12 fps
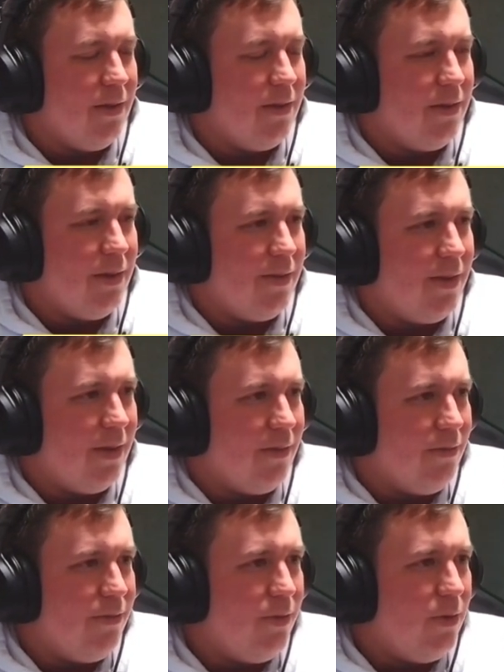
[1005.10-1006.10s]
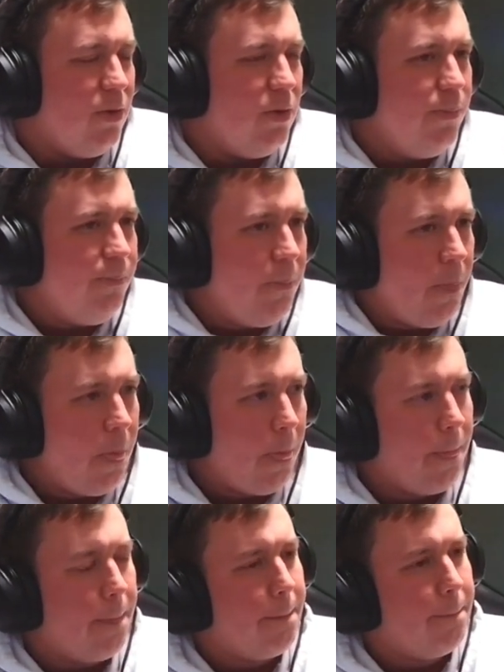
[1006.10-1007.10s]
They've taken 4.
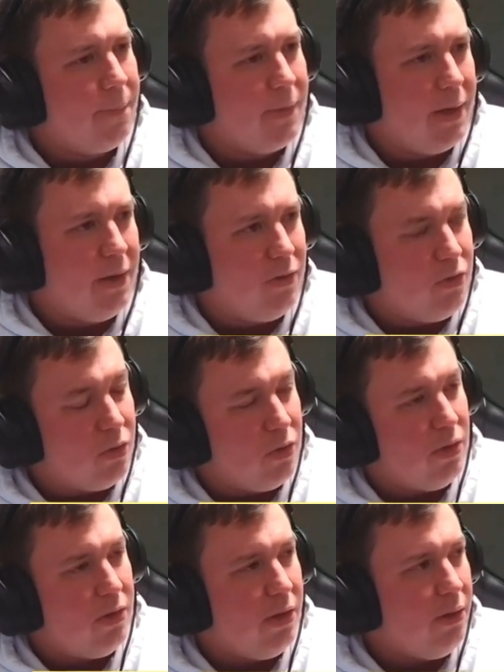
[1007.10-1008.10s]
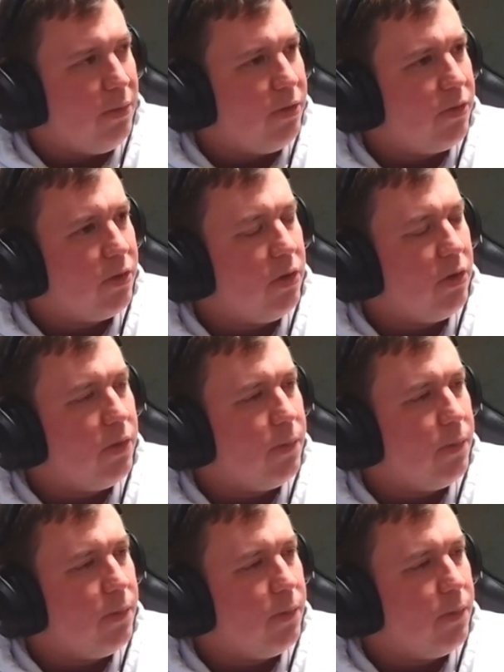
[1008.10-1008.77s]
They didn't draw though, which is good.